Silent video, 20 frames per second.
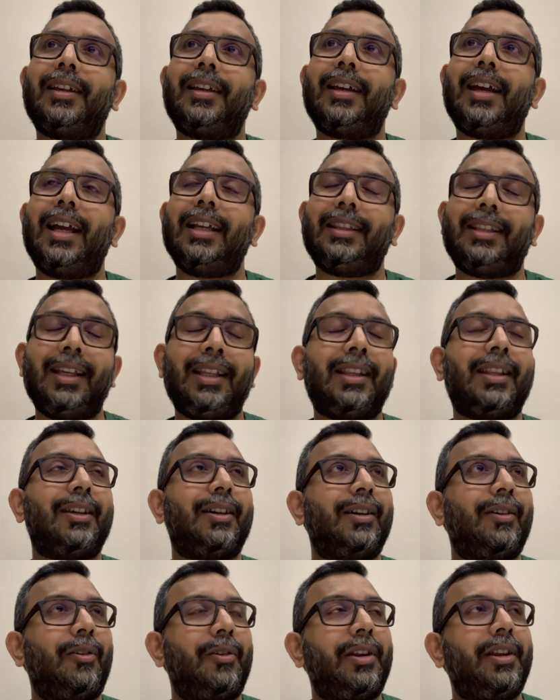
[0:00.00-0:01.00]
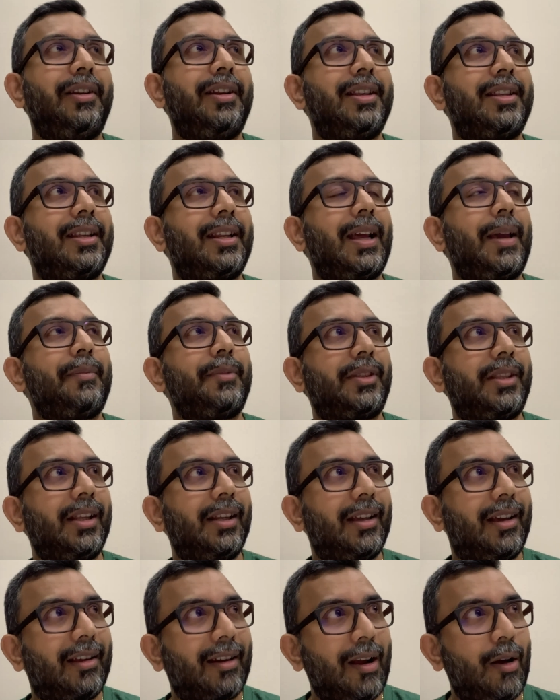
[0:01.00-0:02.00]
I think the only reason I'm still
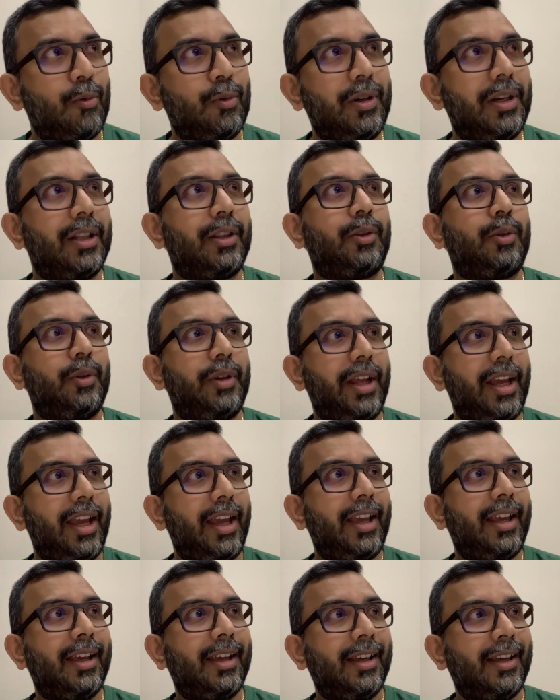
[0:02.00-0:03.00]
grounded today